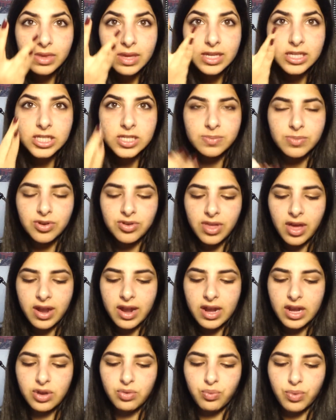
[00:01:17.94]
smooth out
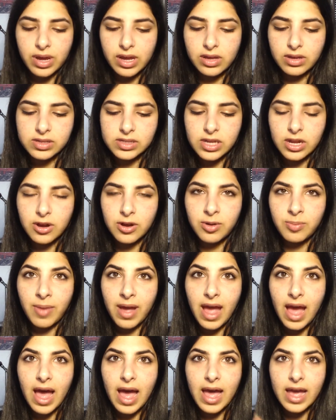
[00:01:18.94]
any wrinkles under
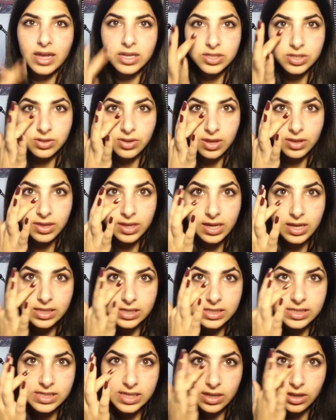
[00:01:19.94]
my eyes so that the
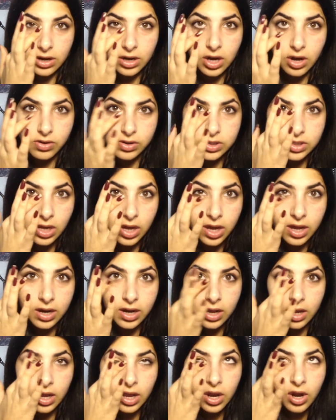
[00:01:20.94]
concealer goes on
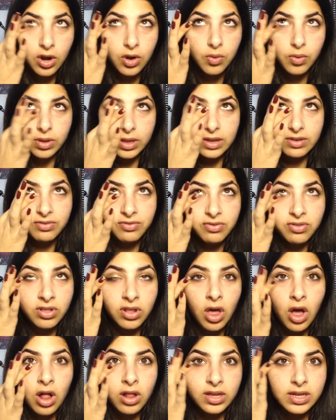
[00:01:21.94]
really
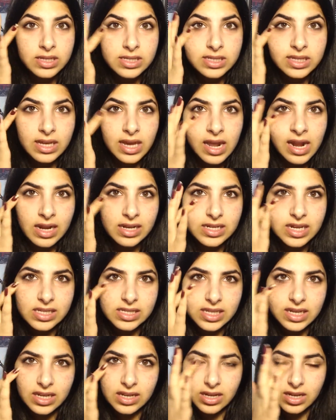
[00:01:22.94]
flawlessly and it
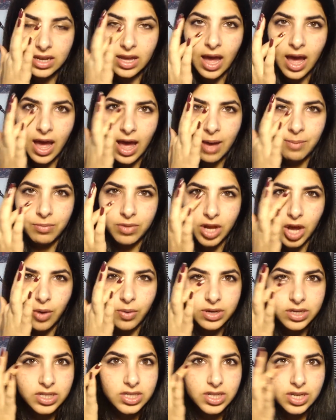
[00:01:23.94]
doesn't go
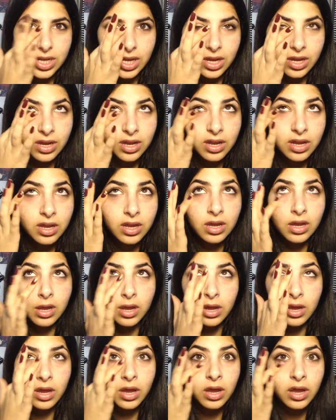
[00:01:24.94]
into
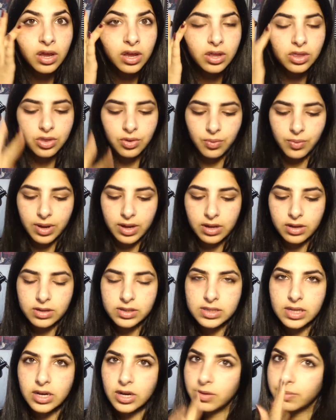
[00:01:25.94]
the
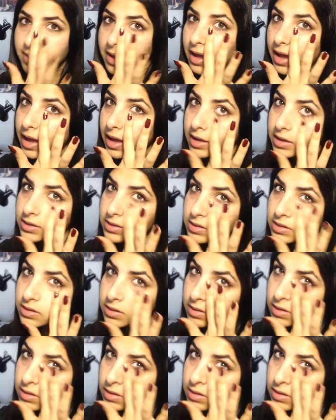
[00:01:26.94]
wrinkles under my eyes.